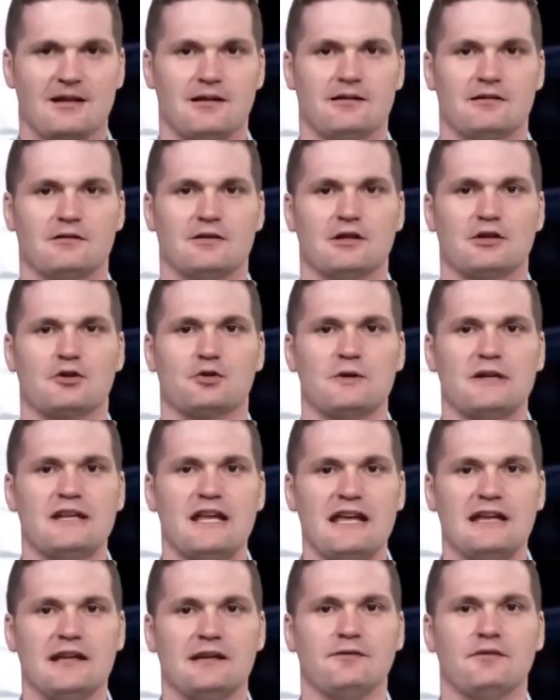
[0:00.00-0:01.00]
The
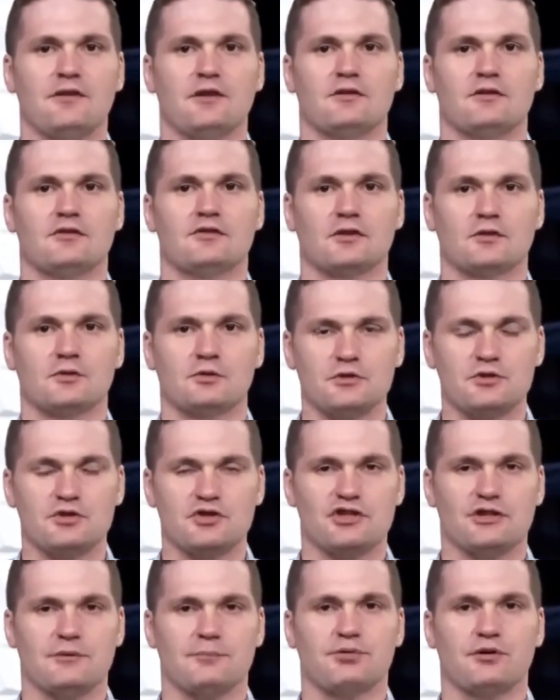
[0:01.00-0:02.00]
creative
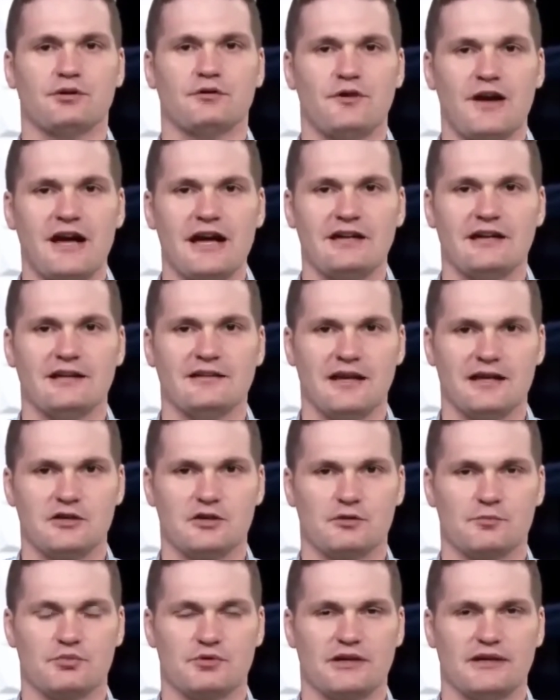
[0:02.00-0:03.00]
solution providing that you're
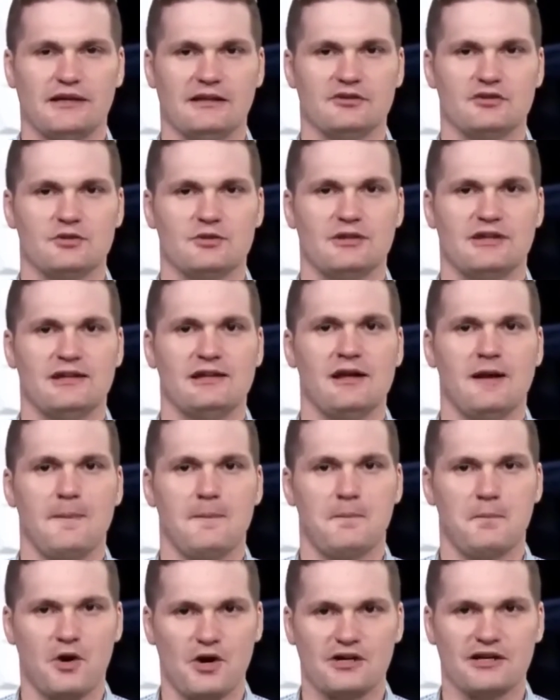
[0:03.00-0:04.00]
bringing to the
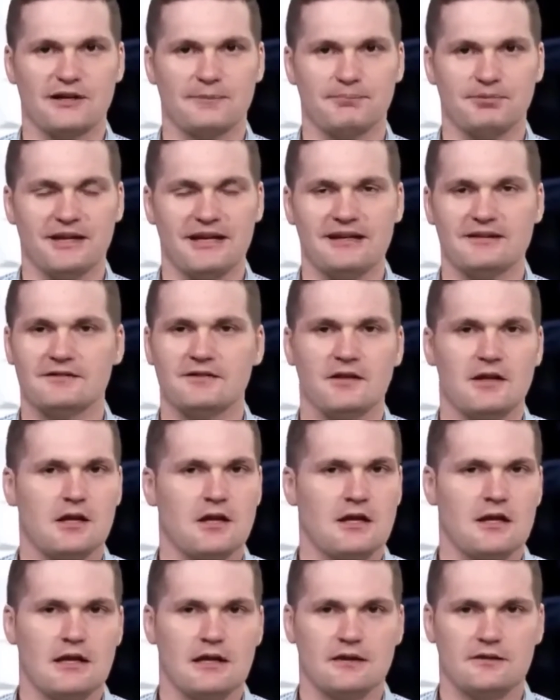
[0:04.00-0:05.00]
marketplace
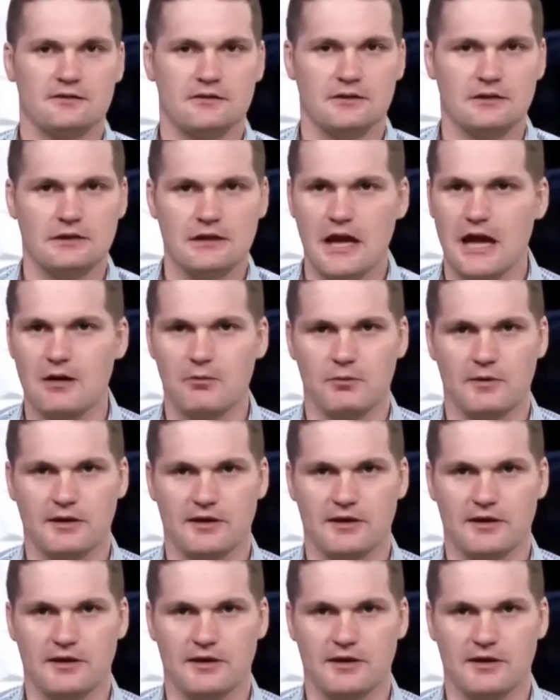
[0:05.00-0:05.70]
is not one of